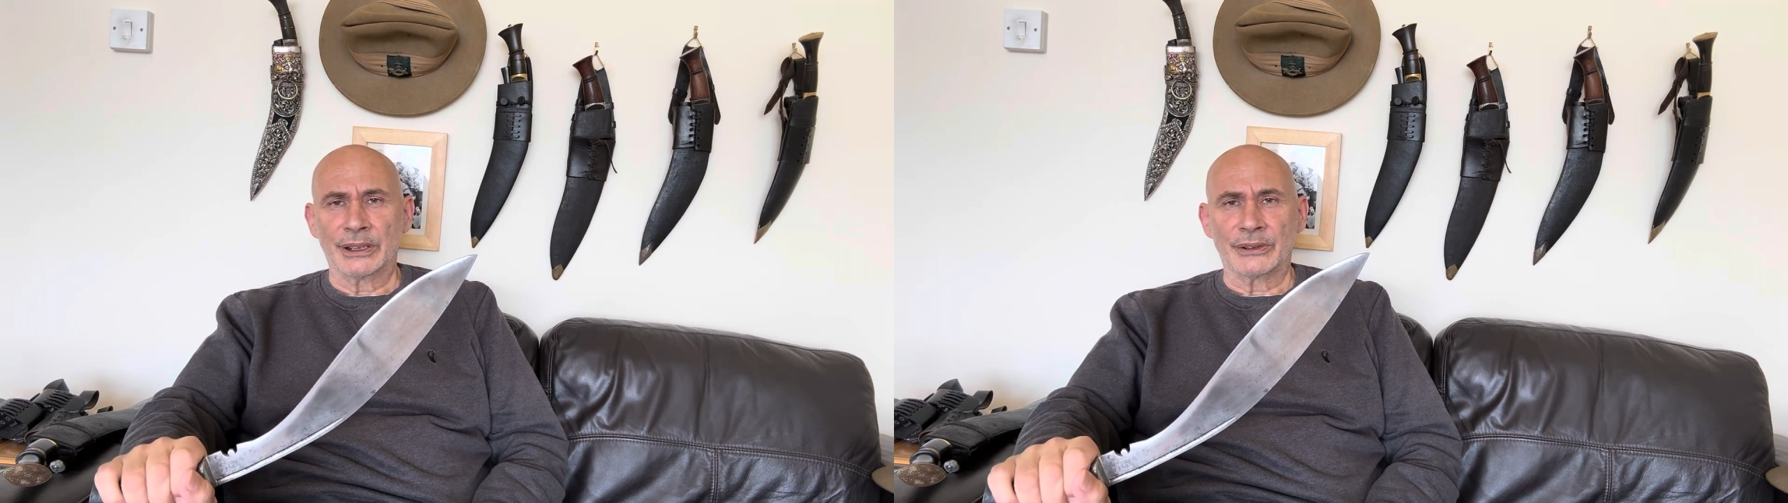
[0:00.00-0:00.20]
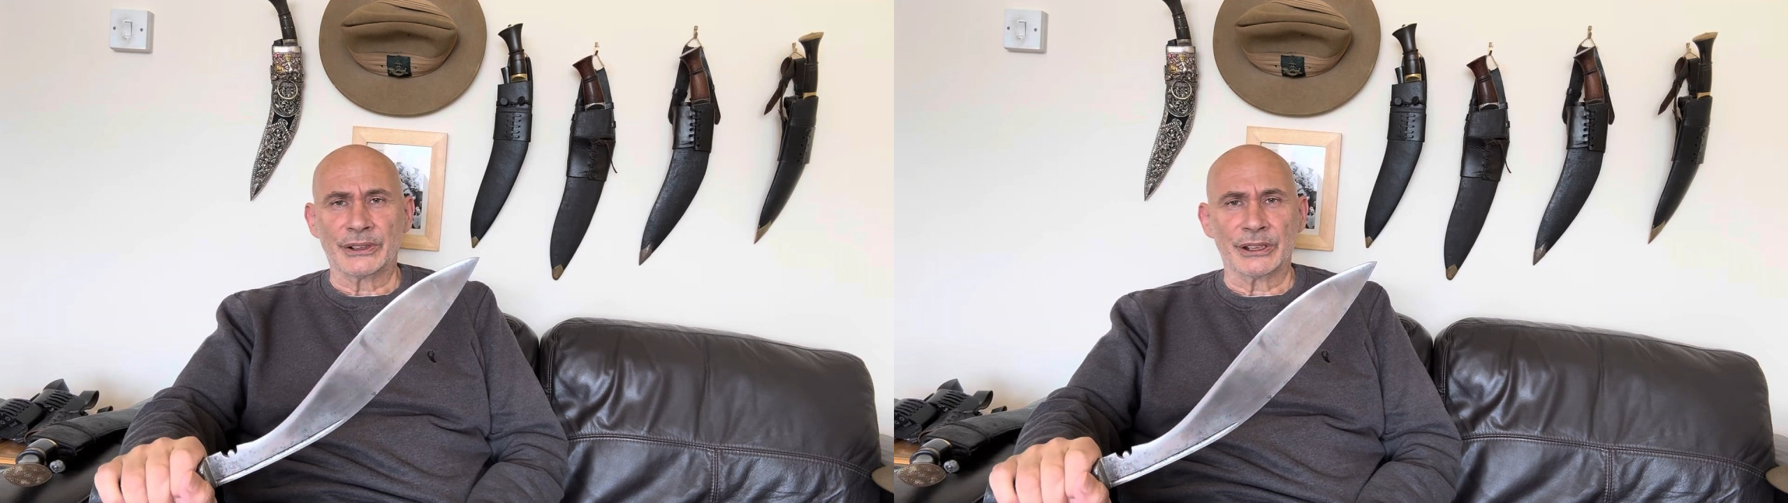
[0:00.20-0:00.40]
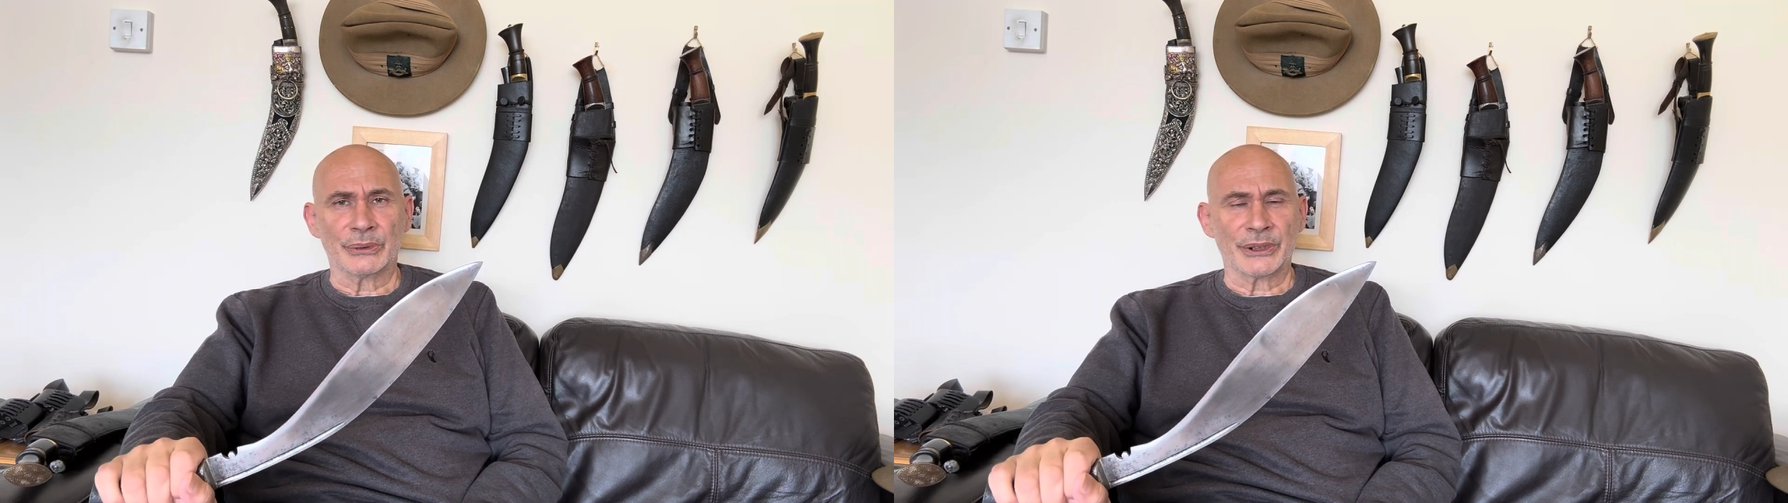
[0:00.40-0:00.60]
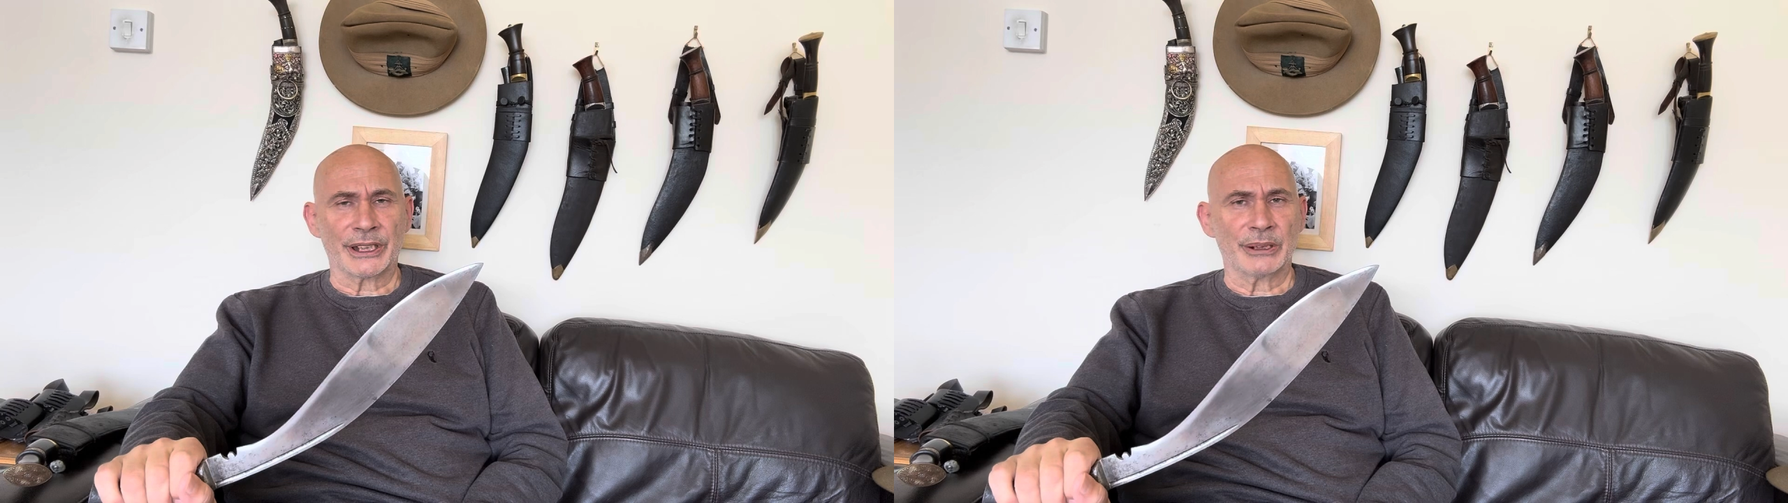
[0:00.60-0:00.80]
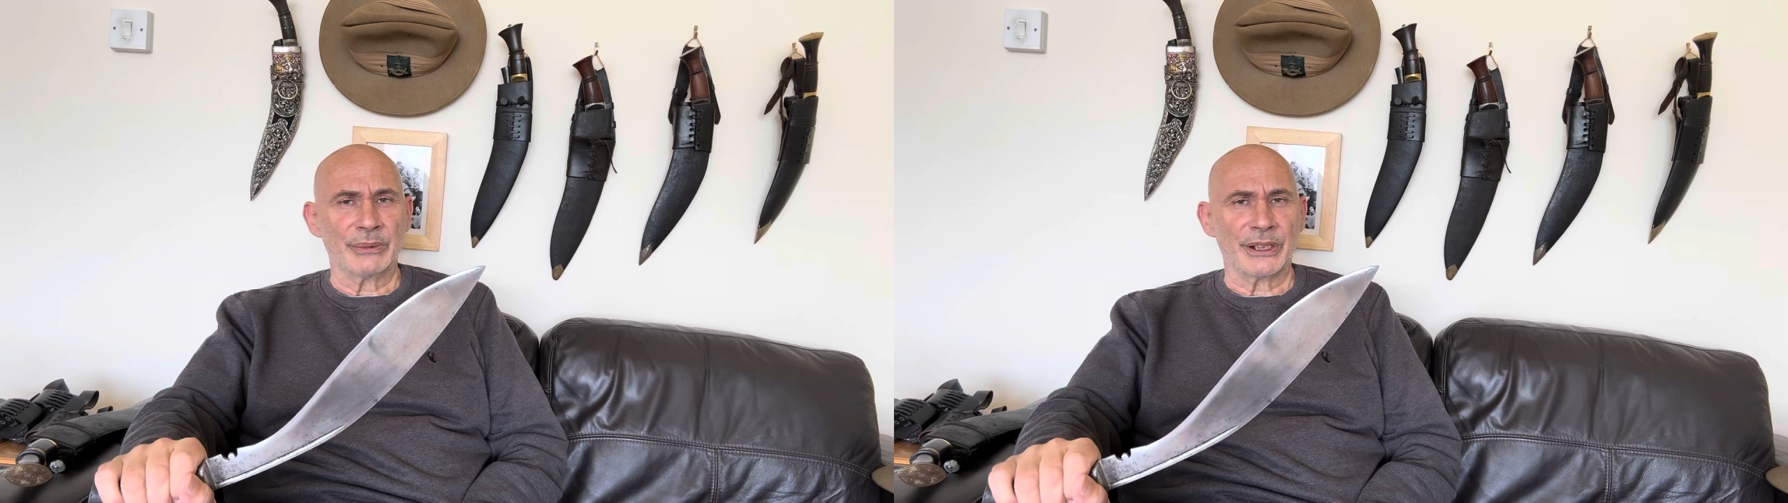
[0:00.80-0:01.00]
deal with the
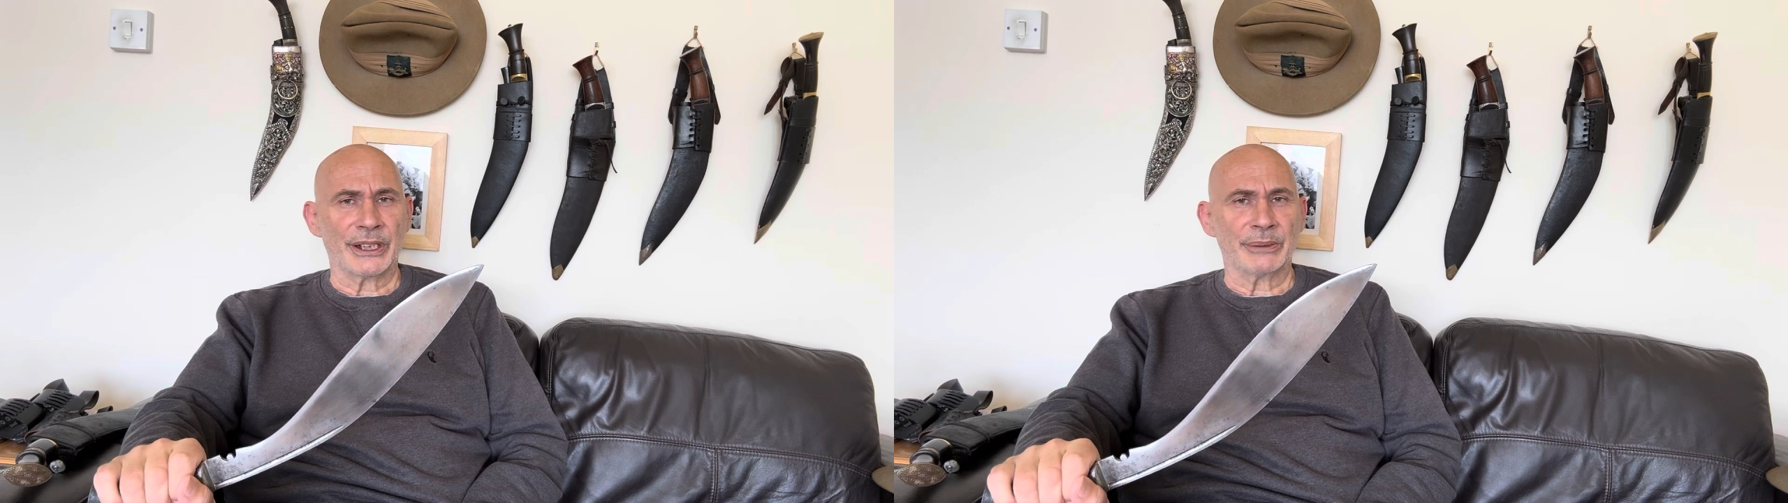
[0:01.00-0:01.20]
enemy then,